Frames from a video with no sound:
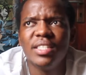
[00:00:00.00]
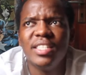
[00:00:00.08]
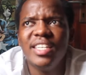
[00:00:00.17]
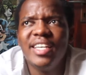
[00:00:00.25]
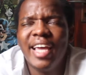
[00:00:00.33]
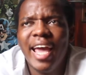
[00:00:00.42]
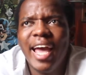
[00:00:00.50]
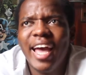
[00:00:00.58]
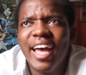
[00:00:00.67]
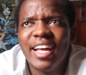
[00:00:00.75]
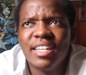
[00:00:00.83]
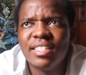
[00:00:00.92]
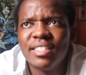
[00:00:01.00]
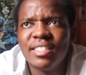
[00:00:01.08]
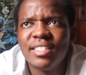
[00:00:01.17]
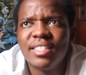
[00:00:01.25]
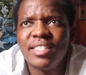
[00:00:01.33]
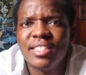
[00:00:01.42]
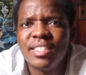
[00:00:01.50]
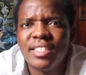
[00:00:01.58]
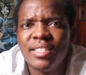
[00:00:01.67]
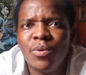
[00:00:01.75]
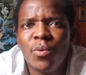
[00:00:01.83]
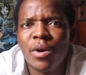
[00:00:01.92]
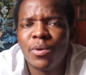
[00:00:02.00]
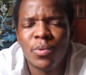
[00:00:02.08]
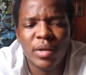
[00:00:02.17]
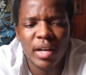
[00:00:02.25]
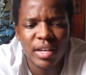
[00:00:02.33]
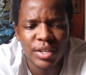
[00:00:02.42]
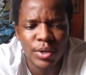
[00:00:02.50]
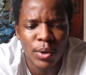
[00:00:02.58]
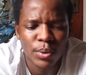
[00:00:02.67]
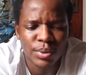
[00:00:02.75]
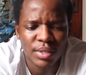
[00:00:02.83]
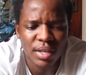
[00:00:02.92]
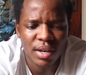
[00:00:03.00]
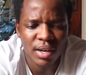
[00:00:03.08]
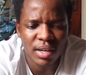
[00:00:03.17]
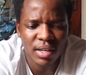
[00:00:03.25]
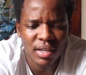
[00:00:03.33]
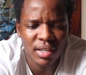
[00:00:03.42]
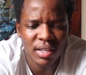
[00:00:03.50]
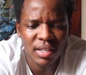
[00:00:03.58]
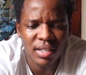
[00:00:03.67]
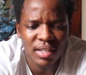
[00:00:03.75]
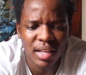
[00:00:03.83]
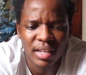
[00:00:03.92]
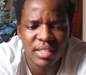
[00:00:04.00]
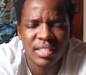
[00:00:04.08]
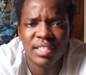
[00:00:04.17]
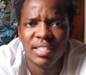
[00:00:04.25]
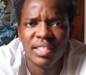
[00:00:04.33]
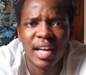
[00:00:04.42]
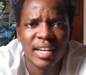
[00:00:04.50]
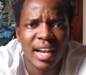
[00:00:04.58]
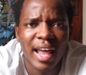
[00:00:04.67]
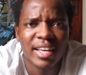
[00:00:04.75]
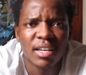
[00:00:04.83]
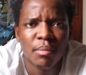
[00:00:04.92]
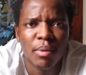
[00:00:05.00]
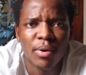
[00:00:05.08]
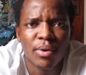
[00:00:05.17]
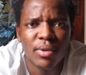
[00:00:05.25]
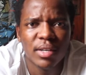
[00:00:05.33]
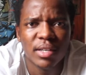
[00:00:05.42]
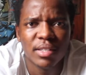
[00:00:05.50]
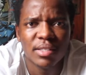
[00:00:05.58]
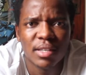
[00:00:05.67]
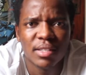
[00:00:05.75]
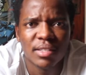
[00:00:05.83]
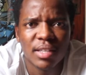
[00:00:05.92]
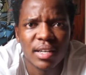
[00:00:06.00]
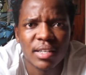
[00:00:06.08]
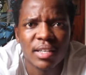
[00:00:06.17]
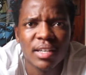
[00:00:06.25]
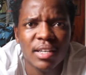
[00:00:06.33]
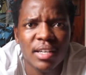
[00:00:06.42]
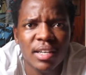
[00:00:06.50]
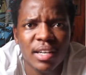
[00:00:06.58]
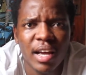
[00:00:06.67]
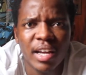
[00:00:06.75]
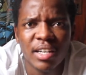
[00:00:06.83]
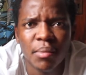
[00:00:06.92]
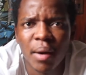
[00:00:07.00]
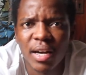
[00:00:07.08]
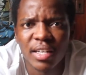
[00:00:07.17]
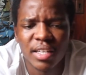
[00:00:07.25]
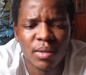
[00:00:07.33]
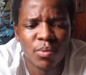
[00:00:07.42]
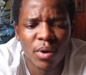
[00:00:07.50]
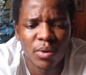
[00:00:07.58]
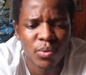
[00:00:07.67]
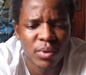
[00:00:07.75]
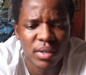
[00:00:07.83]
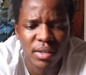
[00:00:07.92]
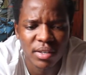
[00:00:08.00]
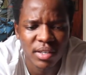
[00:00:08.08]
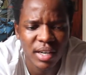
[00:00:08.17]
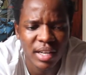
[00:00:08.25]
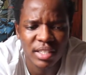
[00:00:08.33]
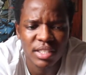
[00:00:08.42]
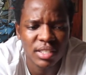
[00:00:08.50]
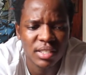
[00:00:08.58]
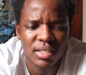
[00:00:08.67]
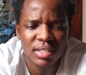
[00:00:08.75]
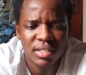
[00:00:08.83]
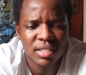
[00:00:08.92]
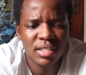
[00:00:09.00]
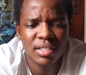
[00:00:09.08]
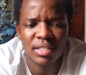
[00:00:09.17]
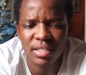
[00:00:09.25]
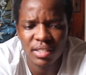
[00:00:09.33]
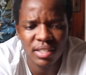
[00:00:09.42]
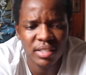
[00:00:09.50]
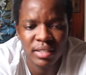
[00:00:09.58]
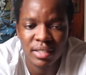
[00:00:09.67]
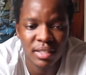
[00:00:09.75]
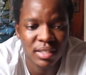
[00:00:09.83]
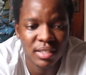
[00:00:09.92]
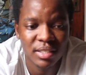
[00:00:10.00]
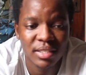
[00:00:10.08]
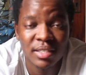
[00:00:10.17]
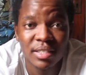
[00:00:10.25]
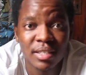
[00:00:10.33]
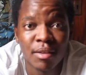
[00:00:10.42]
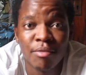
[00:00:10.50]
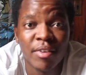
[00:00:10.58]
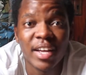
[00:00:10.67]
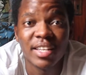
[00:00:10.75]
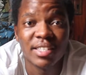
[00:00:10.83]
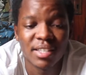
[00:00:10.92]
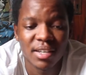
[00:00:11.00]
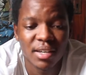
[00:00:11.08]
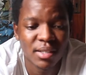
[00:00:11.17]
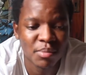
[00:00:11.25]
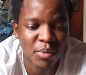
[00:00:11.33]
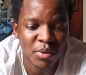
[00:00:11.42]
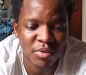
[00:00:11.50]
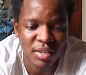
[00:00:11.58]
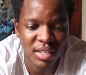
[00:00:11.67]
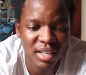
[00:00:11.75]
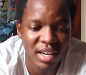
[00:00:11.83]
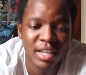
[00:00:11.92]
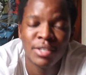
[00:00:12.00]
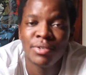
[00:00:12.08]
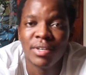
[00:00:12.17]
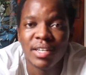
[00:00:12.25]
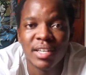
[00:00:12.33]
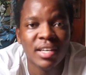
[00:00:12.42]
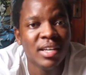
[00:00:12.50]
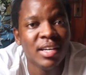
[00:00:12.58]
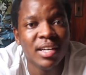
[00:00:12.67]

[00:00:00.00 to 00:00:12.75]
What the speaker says: she can work with any co-star. Like, she's that likable, in a sense that anybody can work with her. Like, she's just the face of this movie, literally.